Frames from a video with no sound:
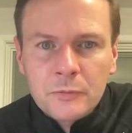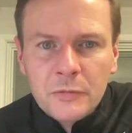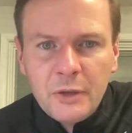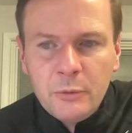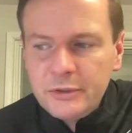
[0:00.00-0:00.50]

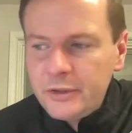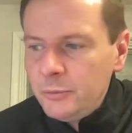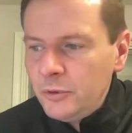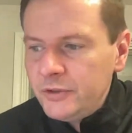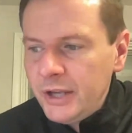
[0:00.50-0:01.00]
when they
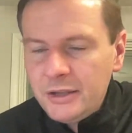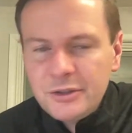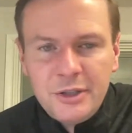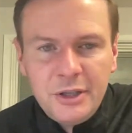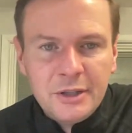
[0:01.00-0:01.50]
moved to
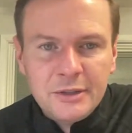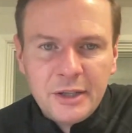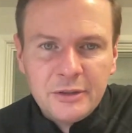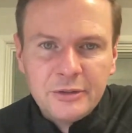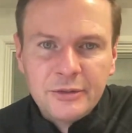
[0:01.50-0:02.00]
HD
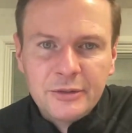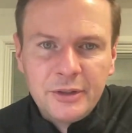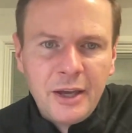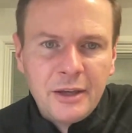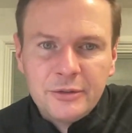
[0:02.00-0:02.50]
antennas,
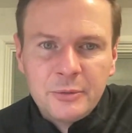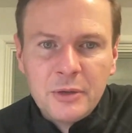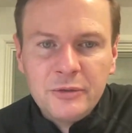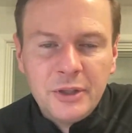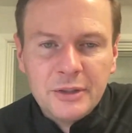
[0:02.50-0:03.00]
yeah,
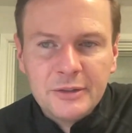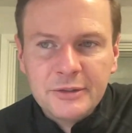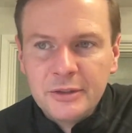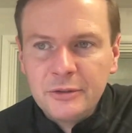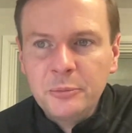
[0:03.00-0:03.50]
sometimes you get the
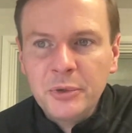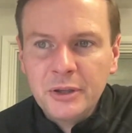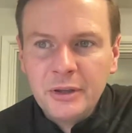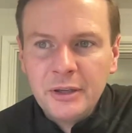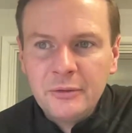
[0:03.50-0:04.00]
signal,
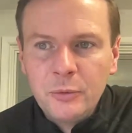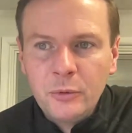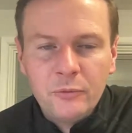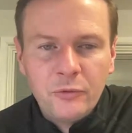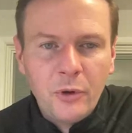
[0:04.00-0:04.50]
but like
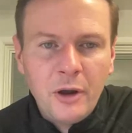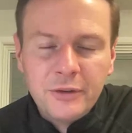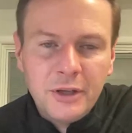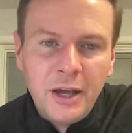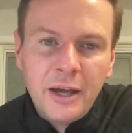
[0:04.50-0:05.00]
more
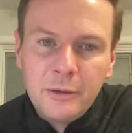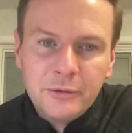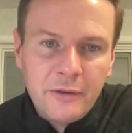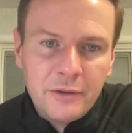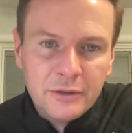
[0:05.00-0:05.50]
often than not, I was
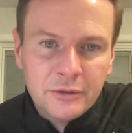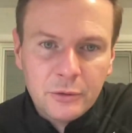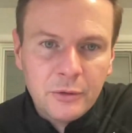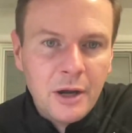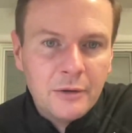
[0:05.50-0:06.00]
having to
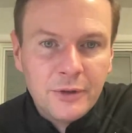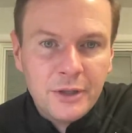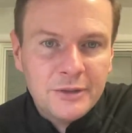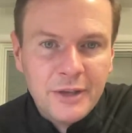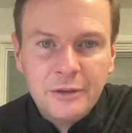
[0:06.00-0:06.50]
screw around with the
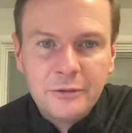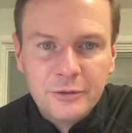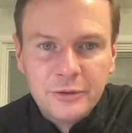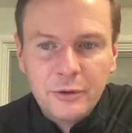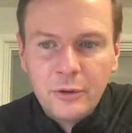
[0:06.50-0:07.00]
antenna for
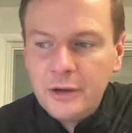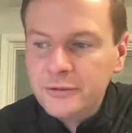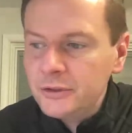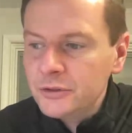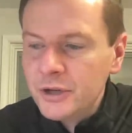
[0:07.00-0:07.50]
so
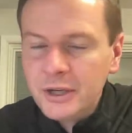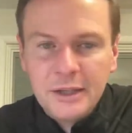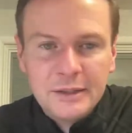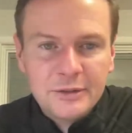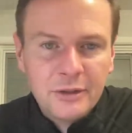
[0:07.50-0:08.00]
often to try and
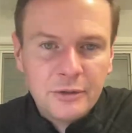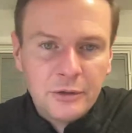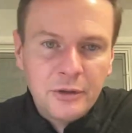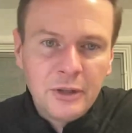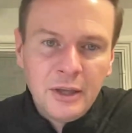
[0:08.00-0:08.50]
get the signal.